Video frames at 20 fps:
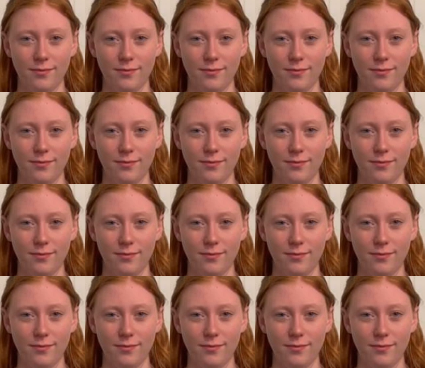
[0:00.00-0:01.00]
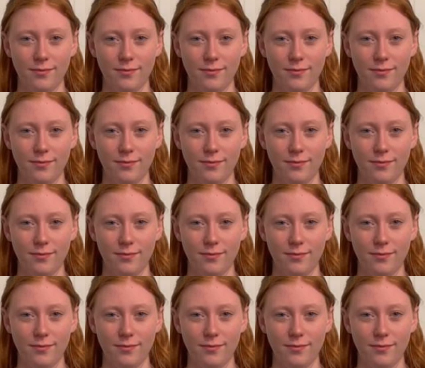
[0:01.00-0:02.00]

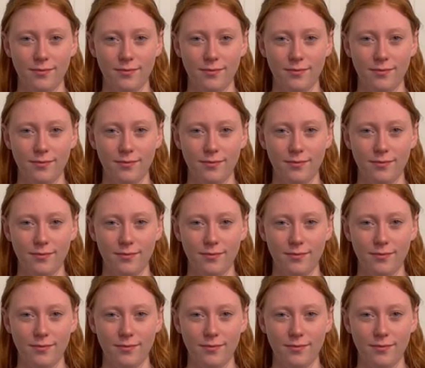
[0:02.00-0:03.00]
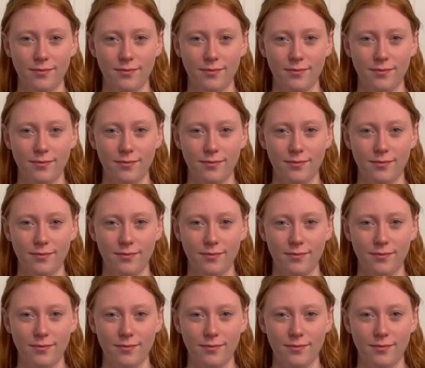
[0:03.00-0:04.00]

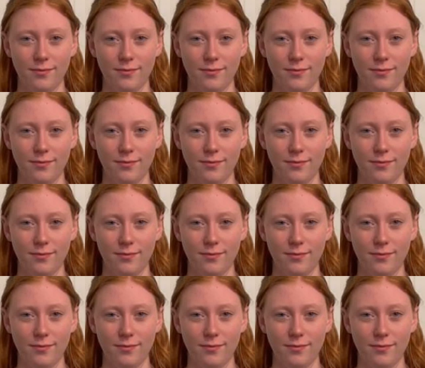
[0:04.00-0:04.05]
[no speech]